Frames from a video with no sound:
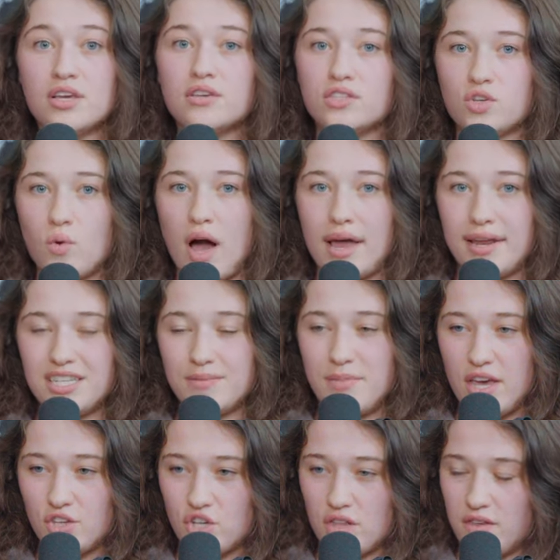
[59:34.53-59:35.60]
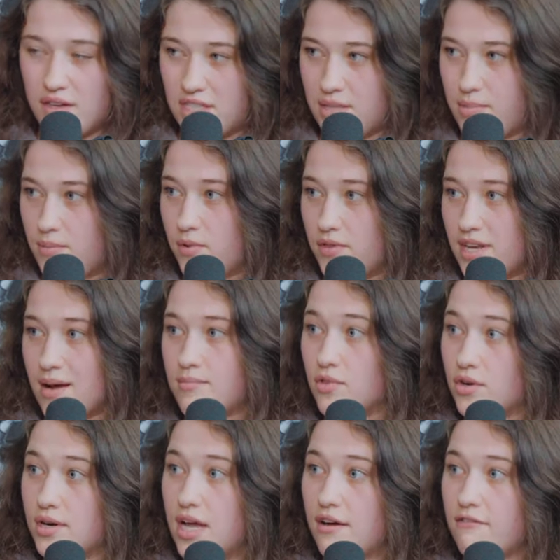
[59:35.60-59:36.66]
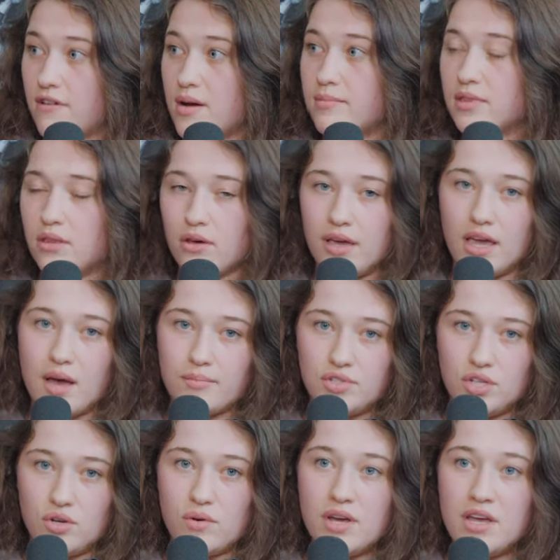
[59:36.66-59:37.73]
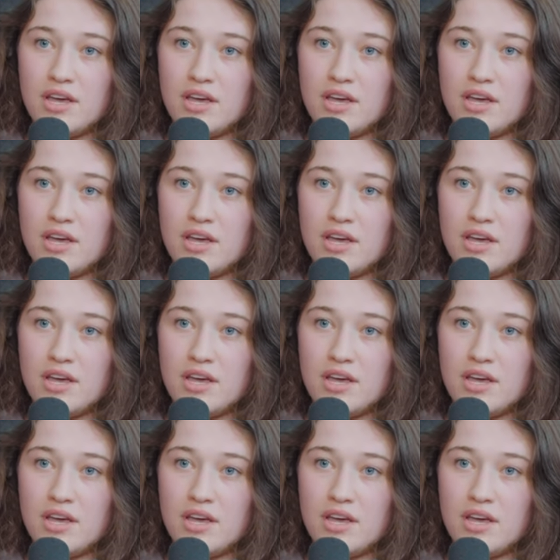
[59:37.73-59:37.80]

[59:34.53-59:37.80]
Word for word: So I need to make sure these are the people that I'm learning from, looking up to,